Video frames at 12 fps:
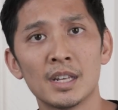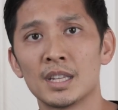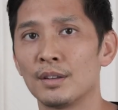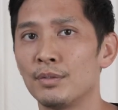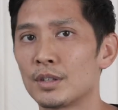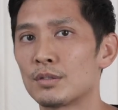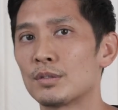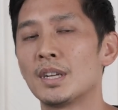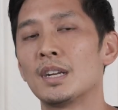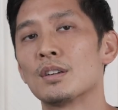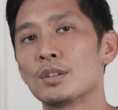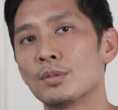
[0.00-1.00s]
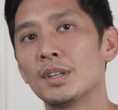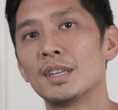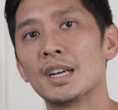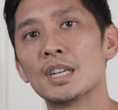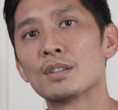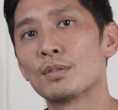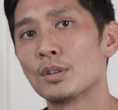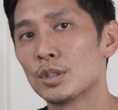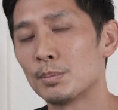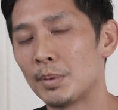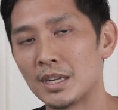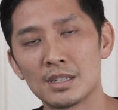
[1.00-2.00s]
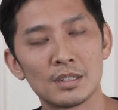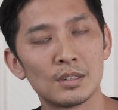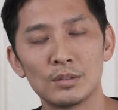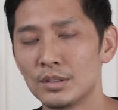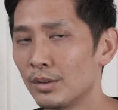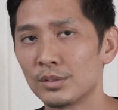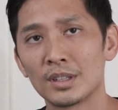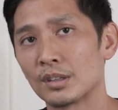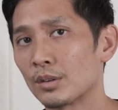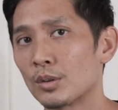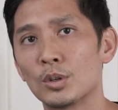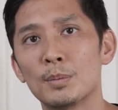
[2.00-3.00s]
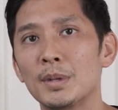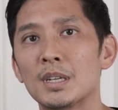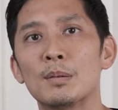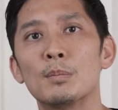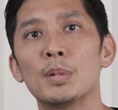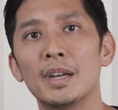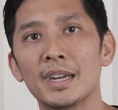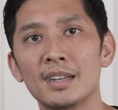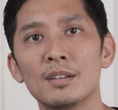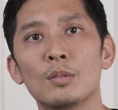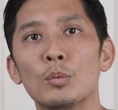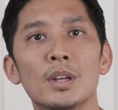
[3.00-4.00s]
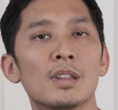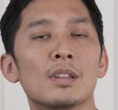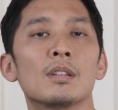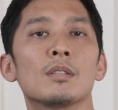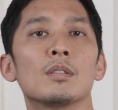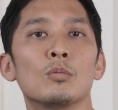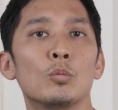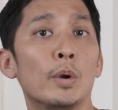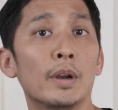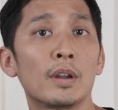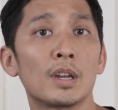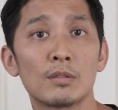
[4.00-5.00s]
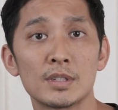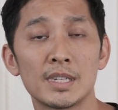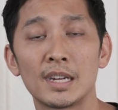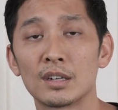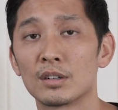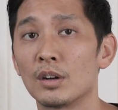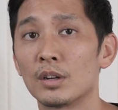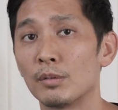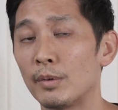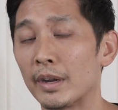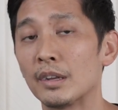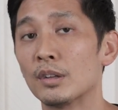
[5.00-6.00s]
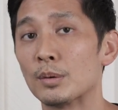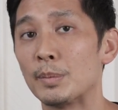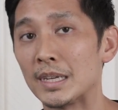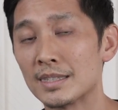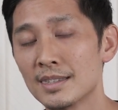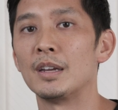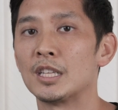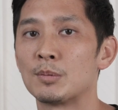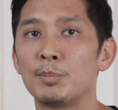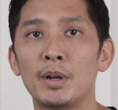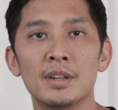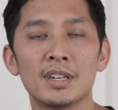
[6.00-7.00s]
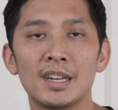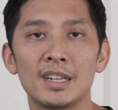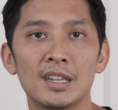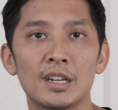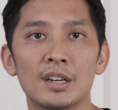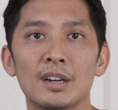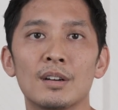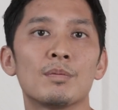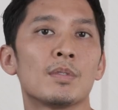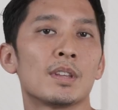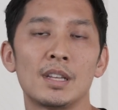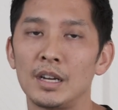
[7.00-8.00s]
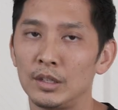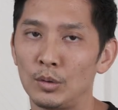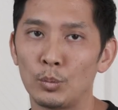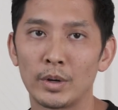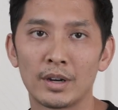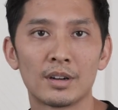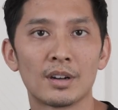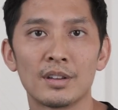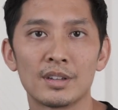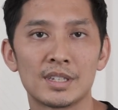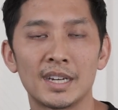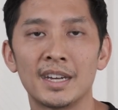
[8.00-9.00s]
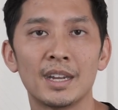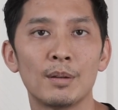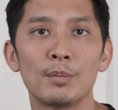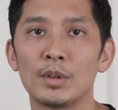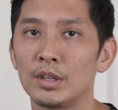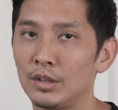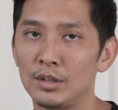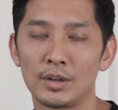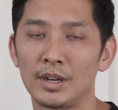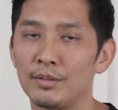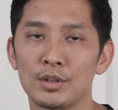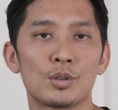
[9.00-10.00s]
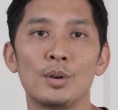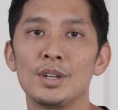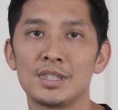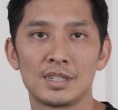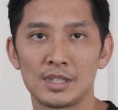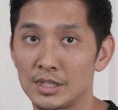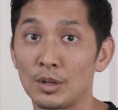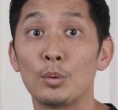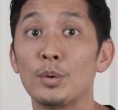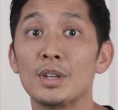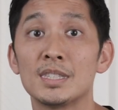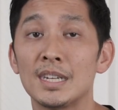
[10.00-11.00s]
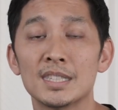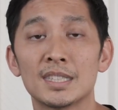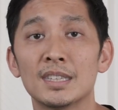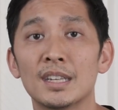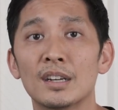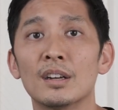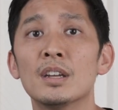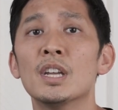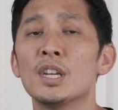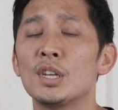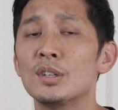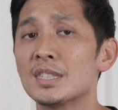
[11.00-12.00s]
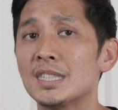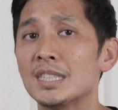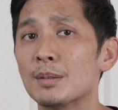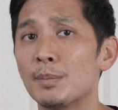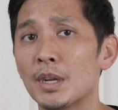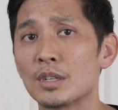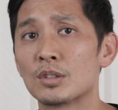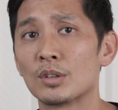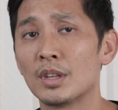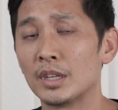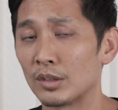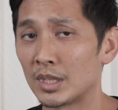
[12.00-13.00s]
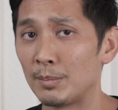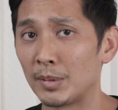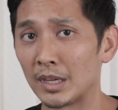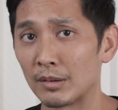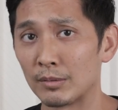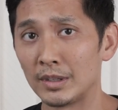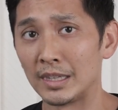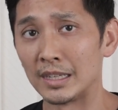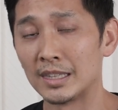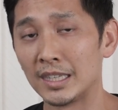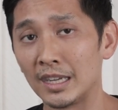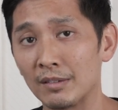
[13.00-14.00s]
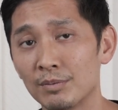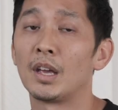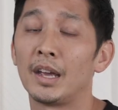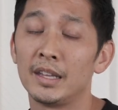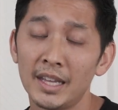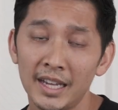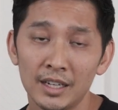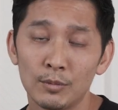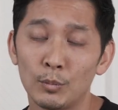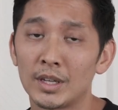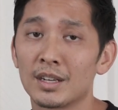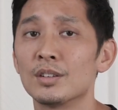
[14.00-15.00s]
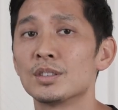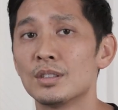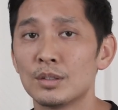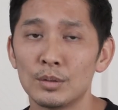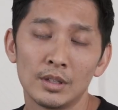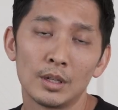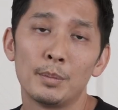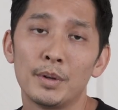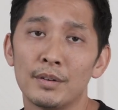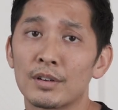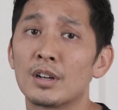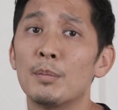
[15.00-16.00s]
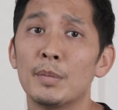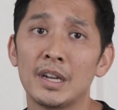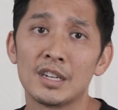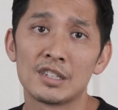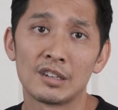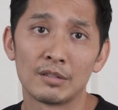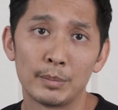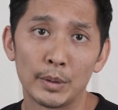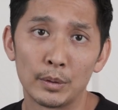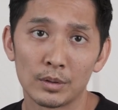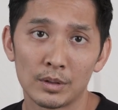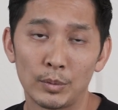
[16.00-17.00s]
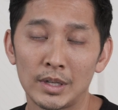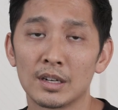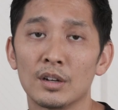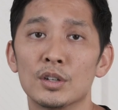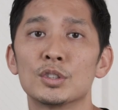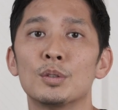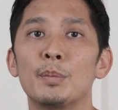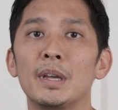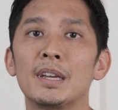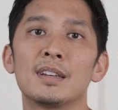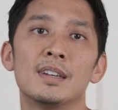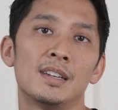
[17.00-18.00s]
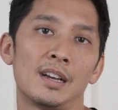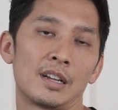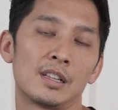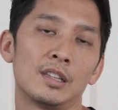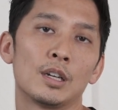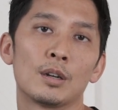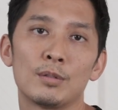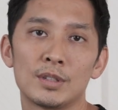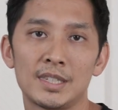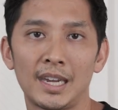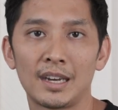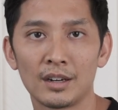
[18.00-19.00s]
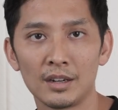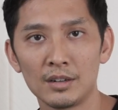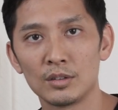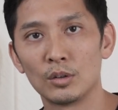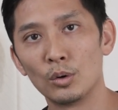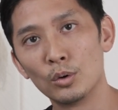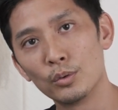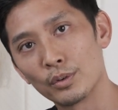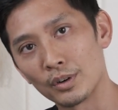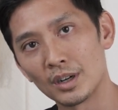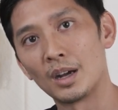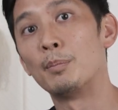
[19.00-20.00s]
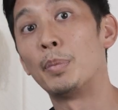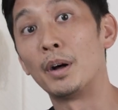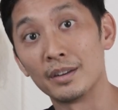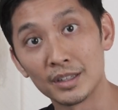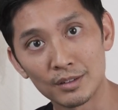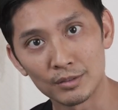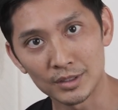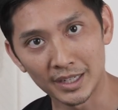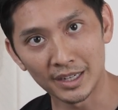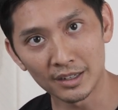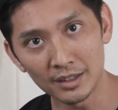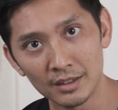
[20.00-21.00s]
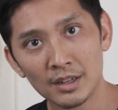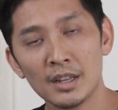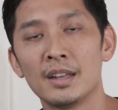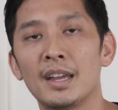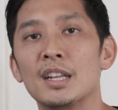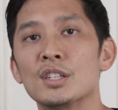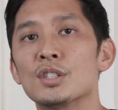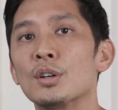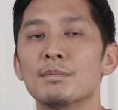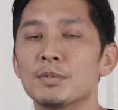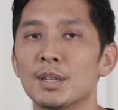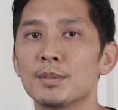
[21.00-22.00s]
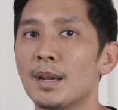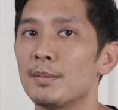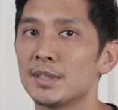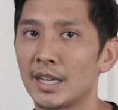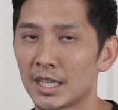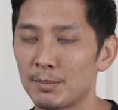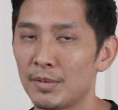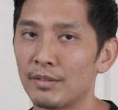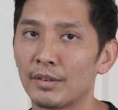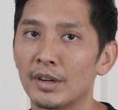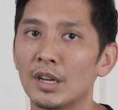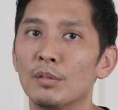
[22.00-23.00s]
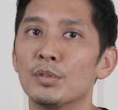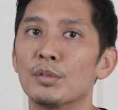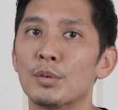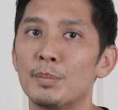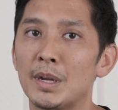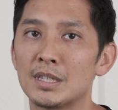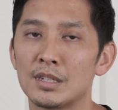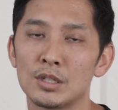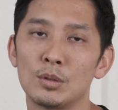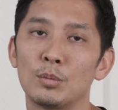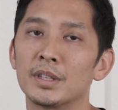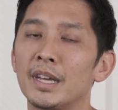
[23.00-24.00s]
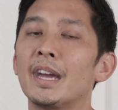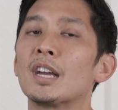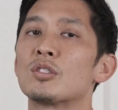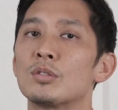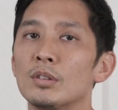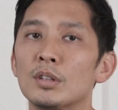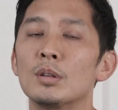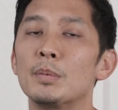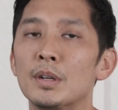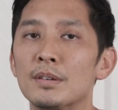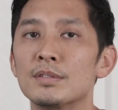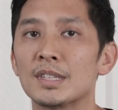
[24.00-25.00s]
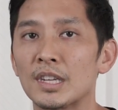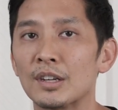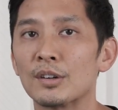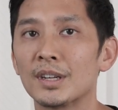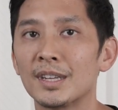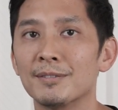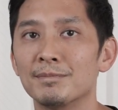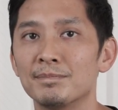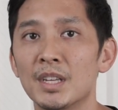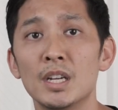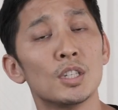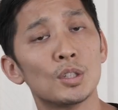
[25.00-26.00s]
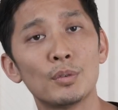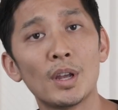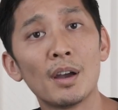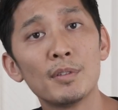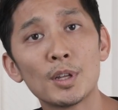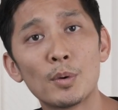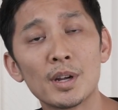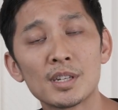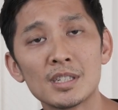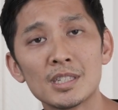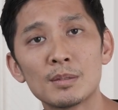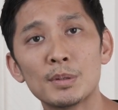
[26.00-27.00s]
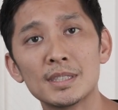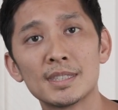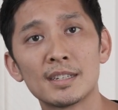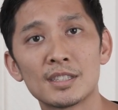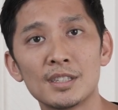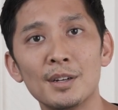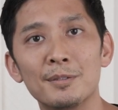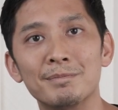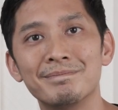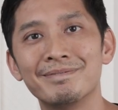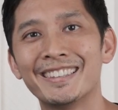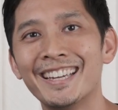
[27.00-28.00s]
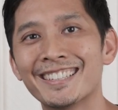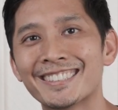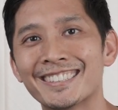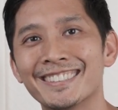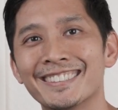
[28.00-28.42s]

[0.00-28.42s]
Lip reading: The fixed retainer is really nice for those patients who don't think they're going to be compliant with wearing a retainer on a regular basis. It's bonded in there, you wear it all the time, you don't have a choice, it just always stays in there. You just need to make sure that you're keeping it really clean. And then we can also do a little bit of a combination of both. We can also make a clear retainer over a bonded retainer, and so sometimes that can be very helpful for patients who want that extra little bit of security. So if you have any questions, please let us know. Thanks.